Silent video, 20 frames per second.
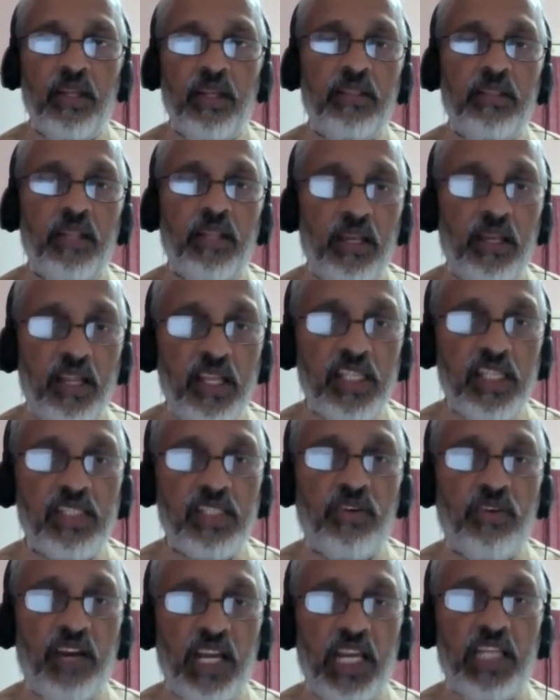The least
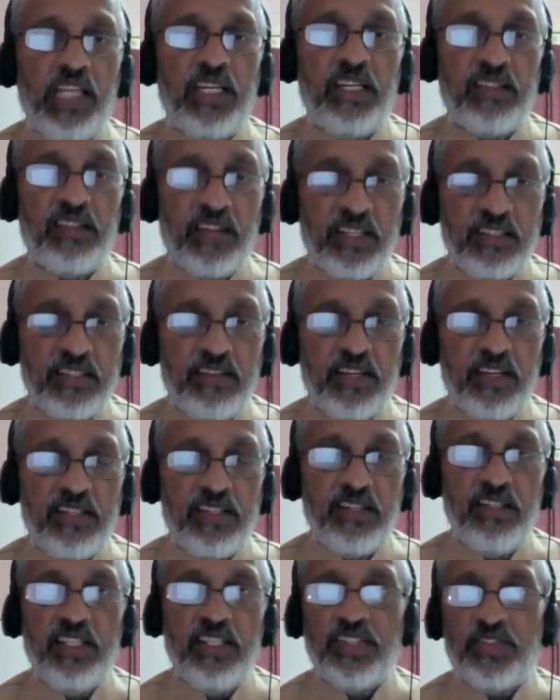violated
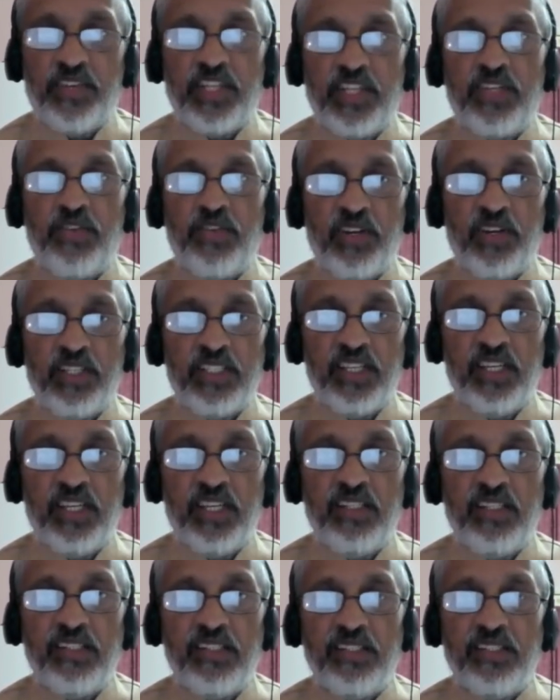transgression is freshwater
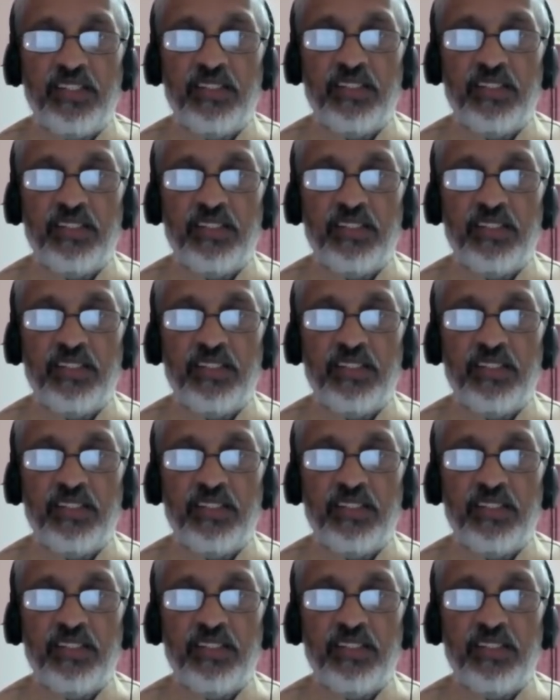change.